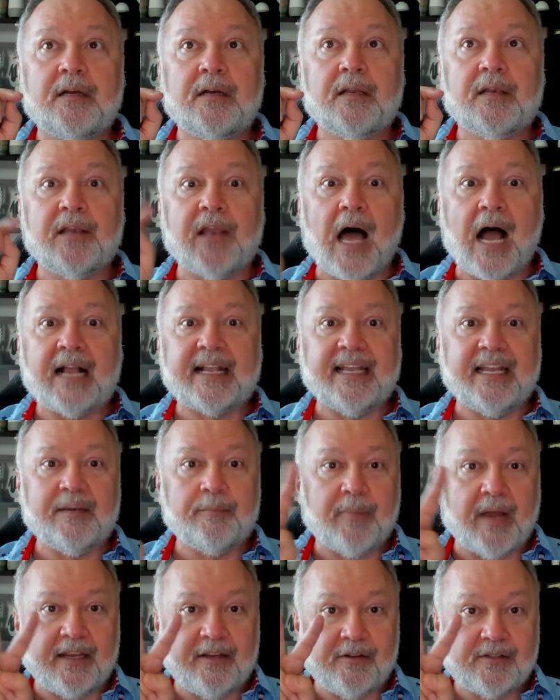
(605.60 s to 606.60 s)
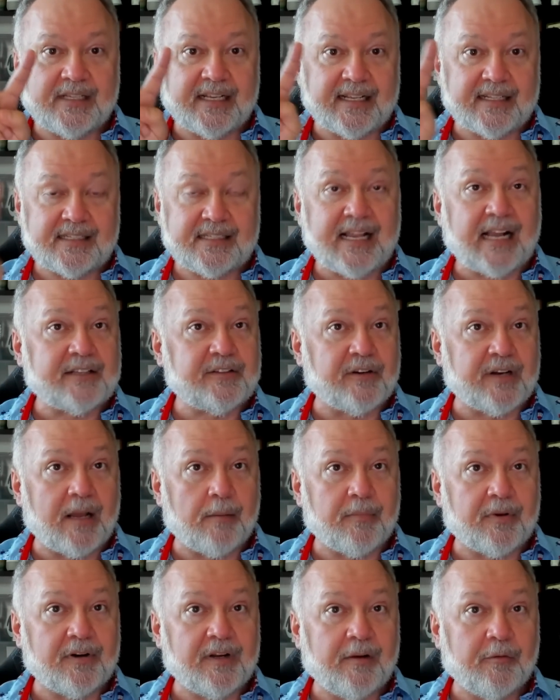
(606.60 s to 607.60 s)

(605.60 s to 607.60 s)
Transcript: lock it by using its sector number.